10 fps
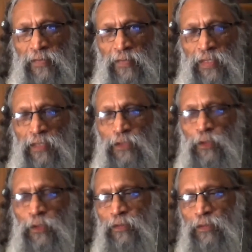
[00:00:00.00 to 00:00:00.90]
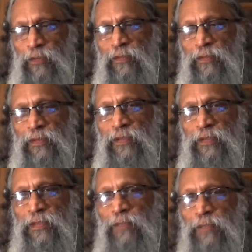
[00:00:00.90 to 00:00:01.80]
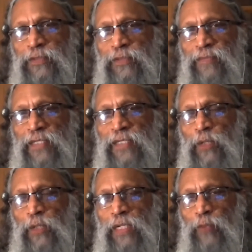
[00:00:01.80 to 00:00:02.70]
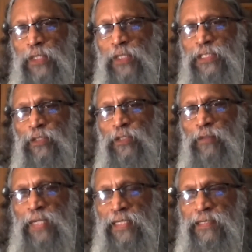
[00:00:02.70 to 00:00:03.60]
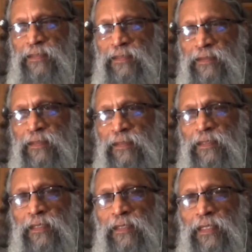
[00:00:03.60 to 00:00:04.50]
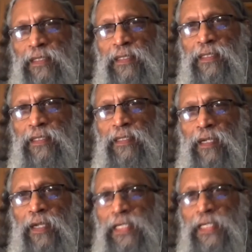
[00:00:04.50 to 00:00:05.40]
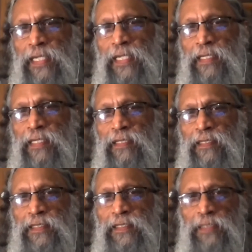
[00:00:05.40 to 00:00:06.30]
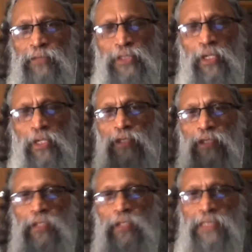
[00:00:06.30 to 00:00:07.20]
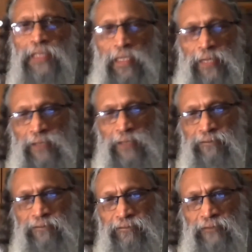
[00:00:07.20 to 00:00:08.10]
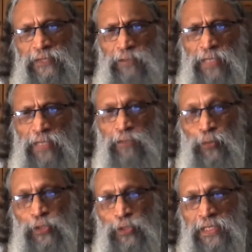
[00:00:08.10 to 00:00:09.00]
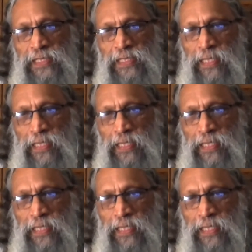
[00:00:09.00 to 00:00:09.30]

So, suppose when you are watching your mind, on a day, some strong thoughts are coming. Some big push is coming.